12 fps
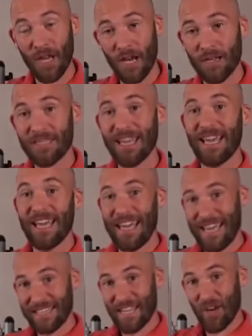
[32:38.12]
does
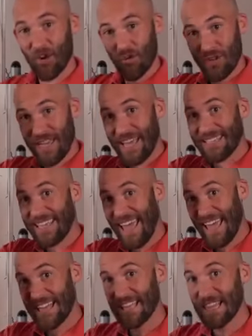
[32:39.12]
is it creates
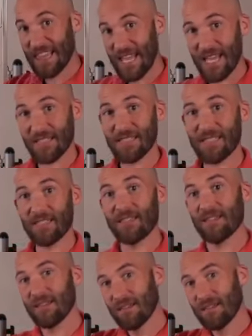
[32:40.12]
a list